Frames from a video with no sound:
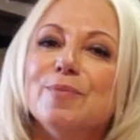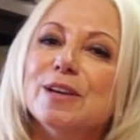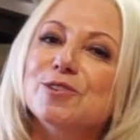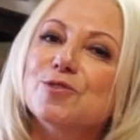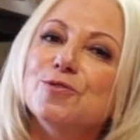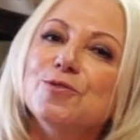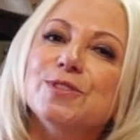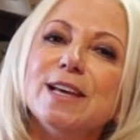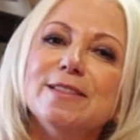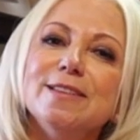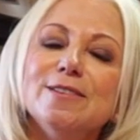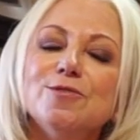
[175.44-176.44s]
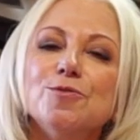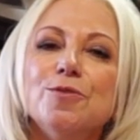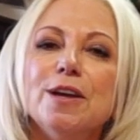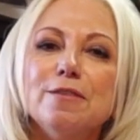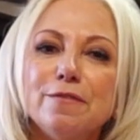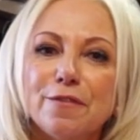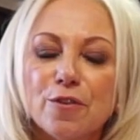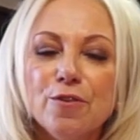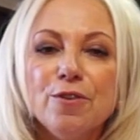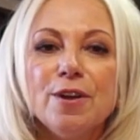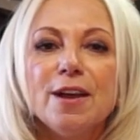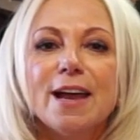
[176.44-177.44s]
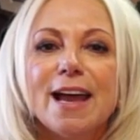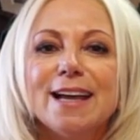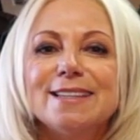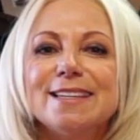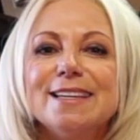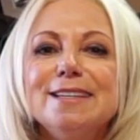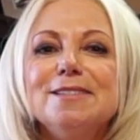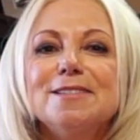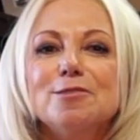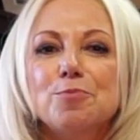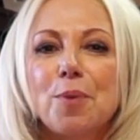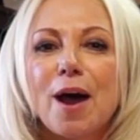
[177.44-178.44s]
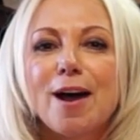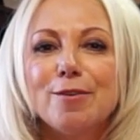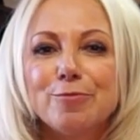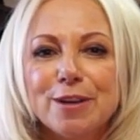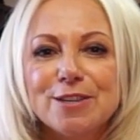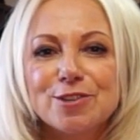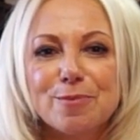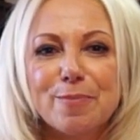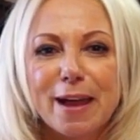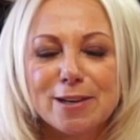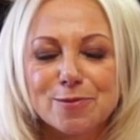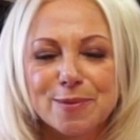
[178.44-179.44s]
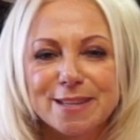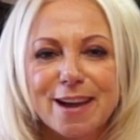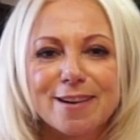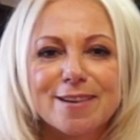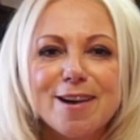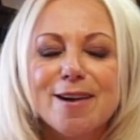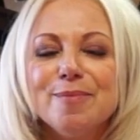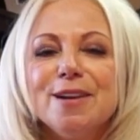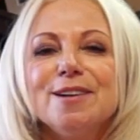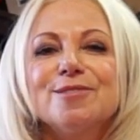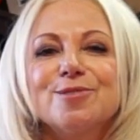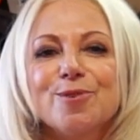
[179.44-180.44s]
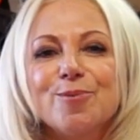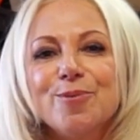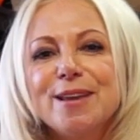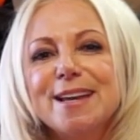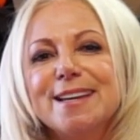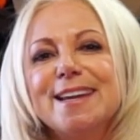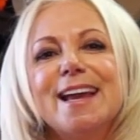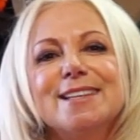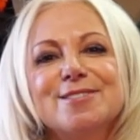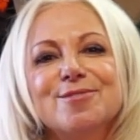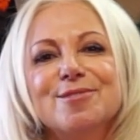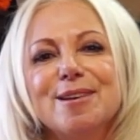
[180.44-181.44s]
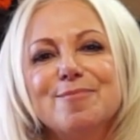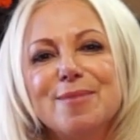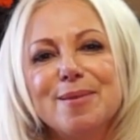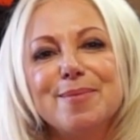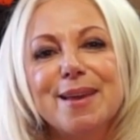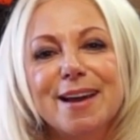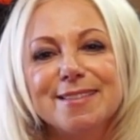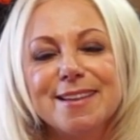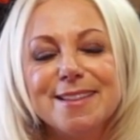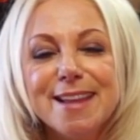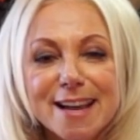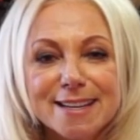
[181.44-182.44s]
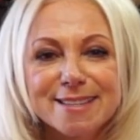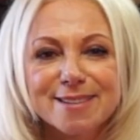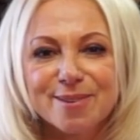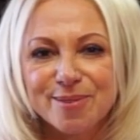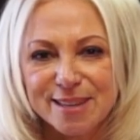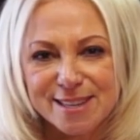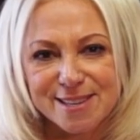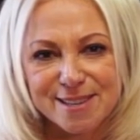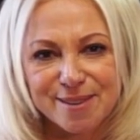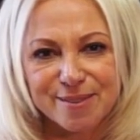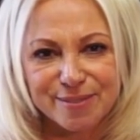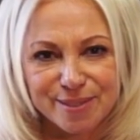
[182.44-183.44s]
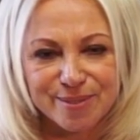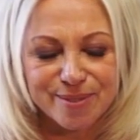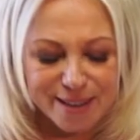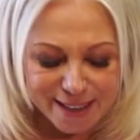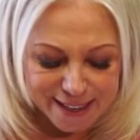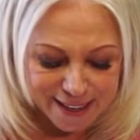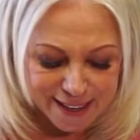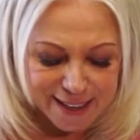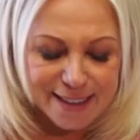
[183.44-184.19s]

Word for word: make sure you send it to info at insparationmanagement.com so we can answer it maybe on the next question of the week.